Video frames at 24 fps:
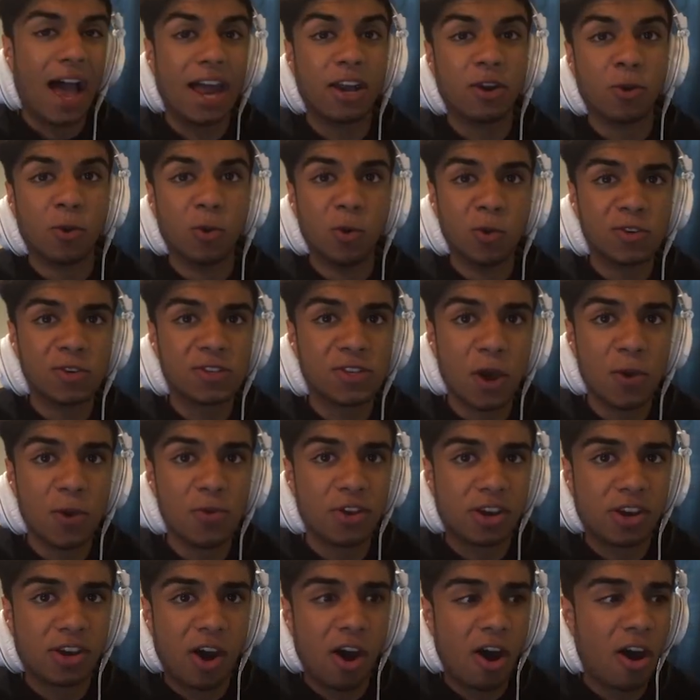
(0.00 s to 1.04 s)
And also,
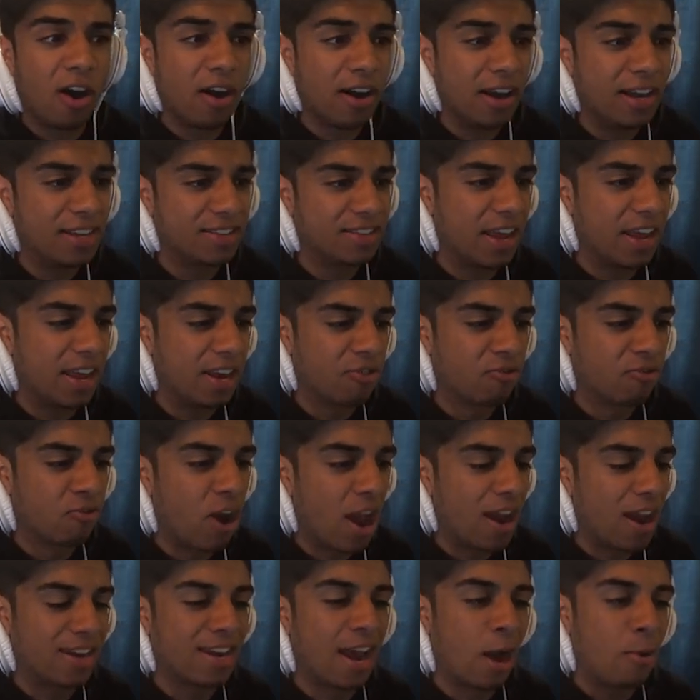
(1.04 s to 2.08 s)
the car is in
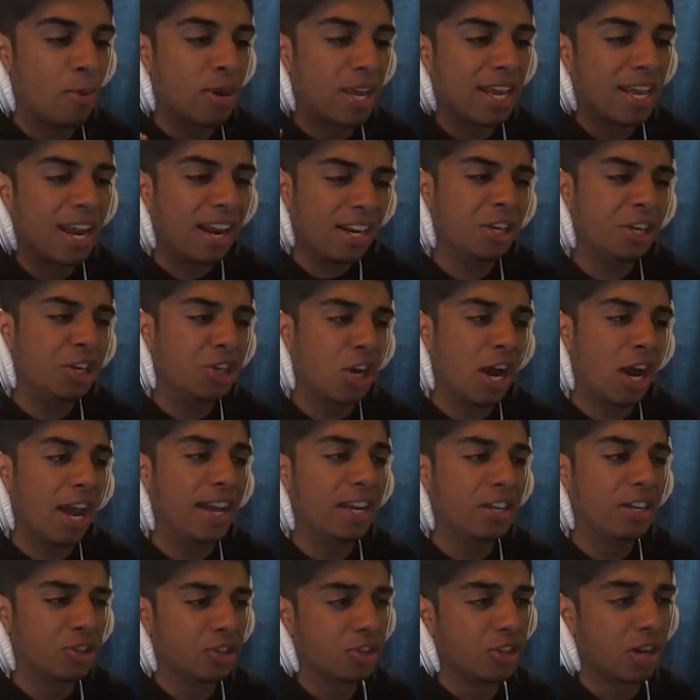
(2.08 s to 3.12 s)
red. Now, we can actually
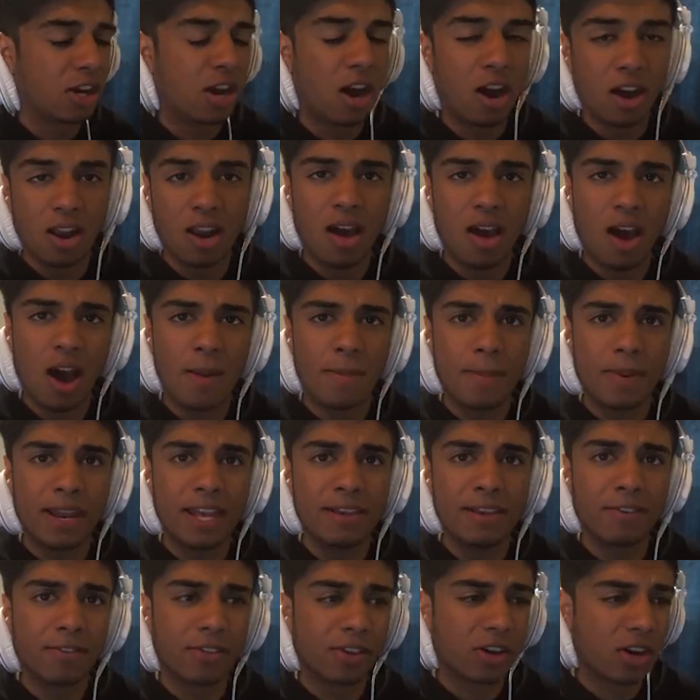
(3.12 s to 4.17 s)
change the colour, I
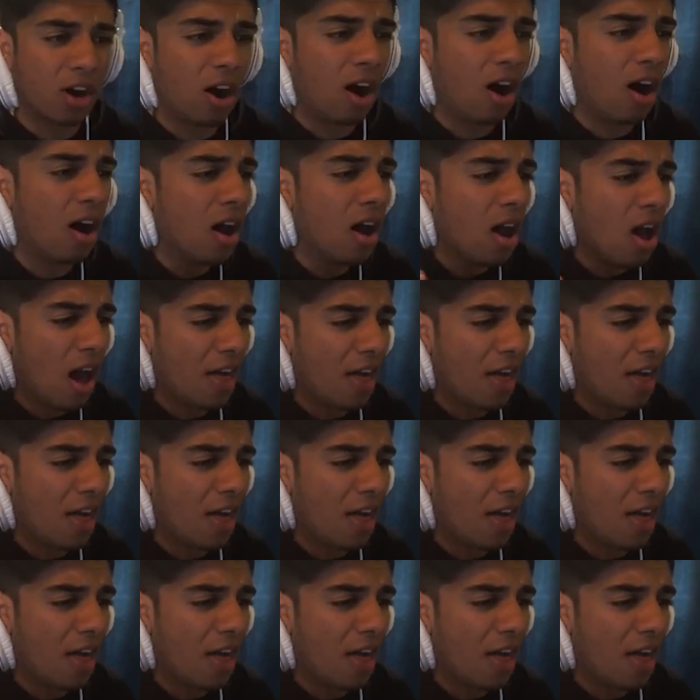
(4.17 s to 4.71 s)
believe, of the car.